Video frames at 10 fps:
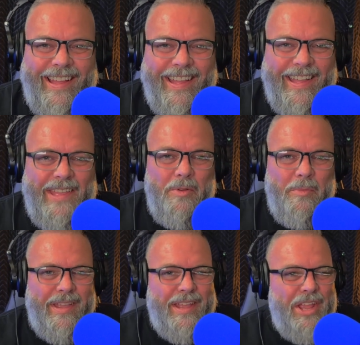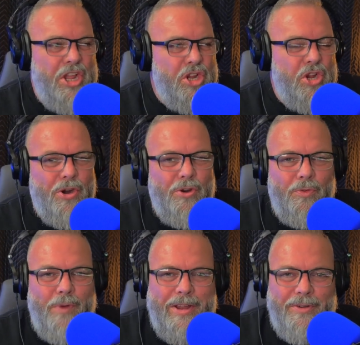He will be Carl
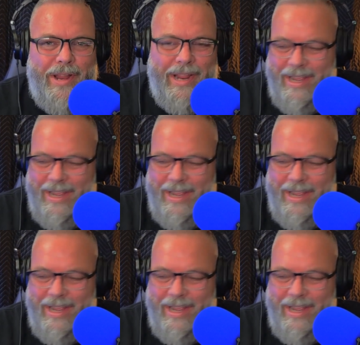Rikering.